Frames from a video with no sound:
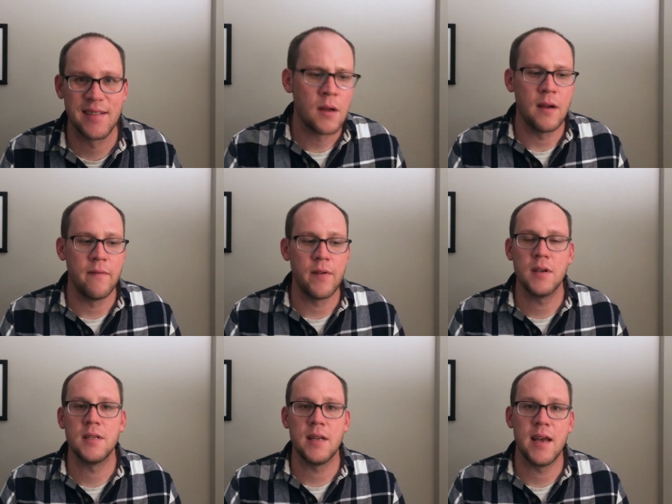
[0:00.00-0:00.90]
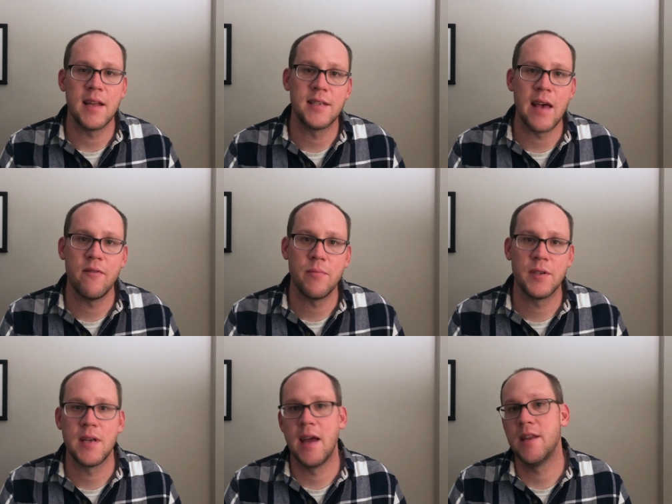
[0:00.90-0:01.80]
Conversely, at
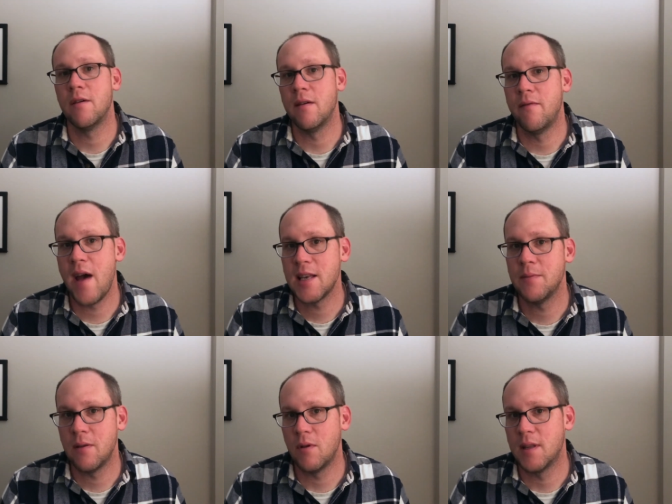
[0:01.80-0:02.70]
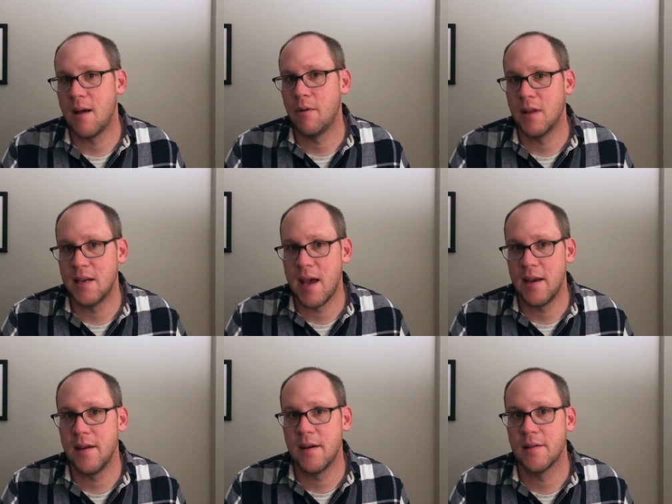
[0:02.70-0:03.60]
7%, your investment will double in
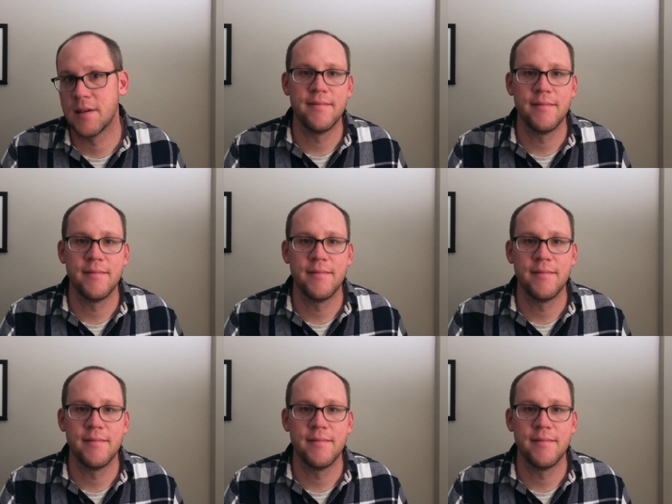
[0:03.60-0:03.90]
10 years.